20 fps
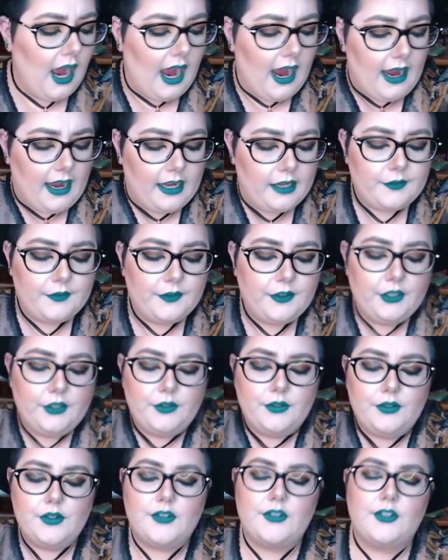I've
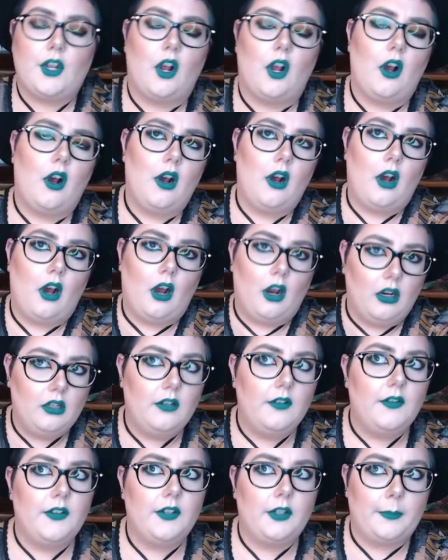used
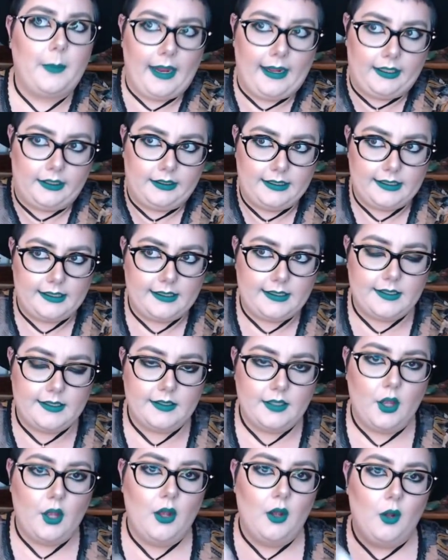all of their
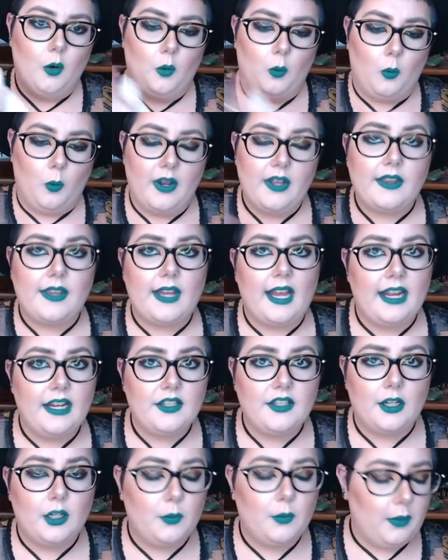palettes with
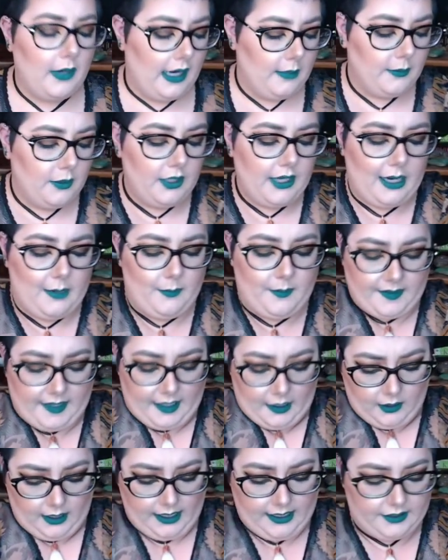eyeshadow primer and
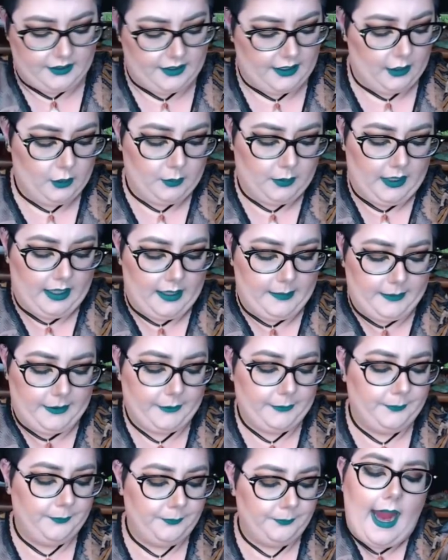without eyeshadow
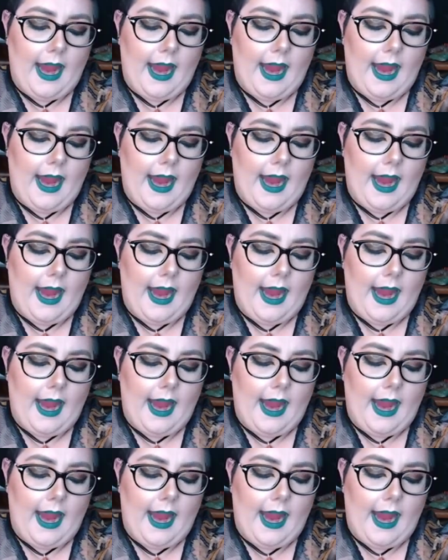primer.